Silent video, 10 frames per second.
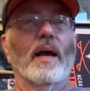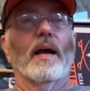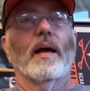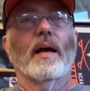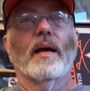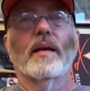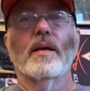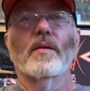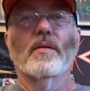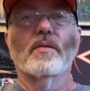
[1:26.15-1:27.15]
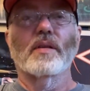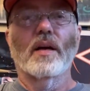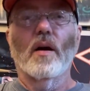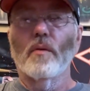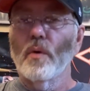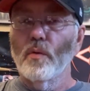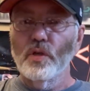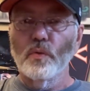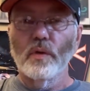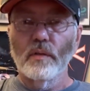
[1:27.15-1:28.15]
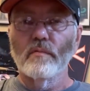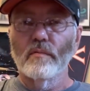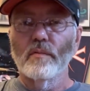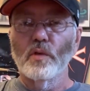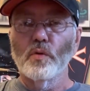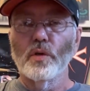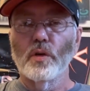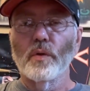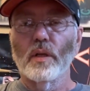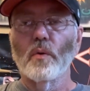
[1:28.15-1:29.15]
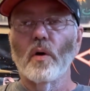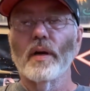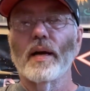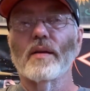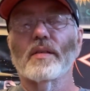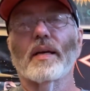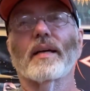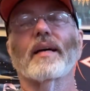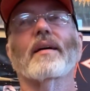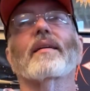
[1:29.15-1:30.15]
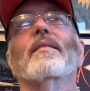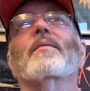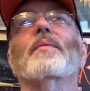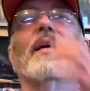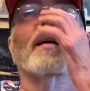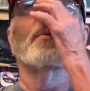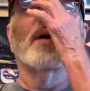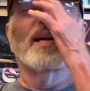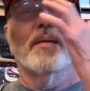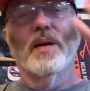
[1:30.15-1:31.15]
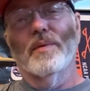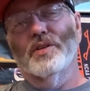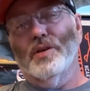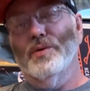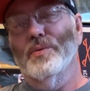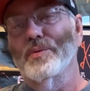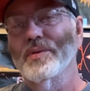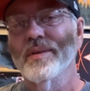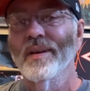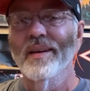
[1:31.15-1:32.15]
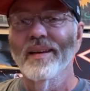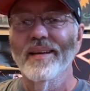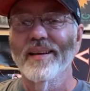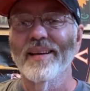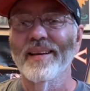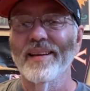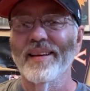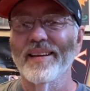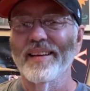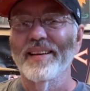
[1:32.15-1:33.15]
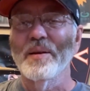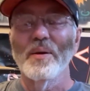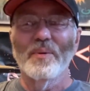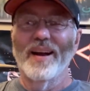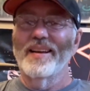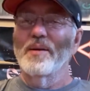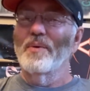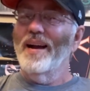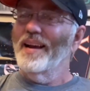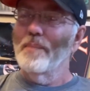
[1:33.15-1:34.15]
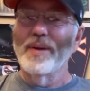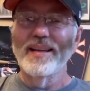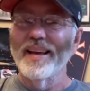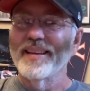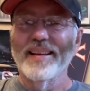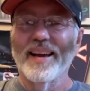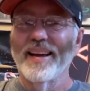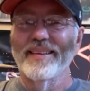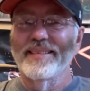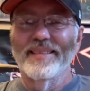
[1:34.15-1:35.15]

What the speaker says: And he was like, all right, well, which one do you really want? And I was like, oh, man, why you gotta make me choose? why you gotta be like that?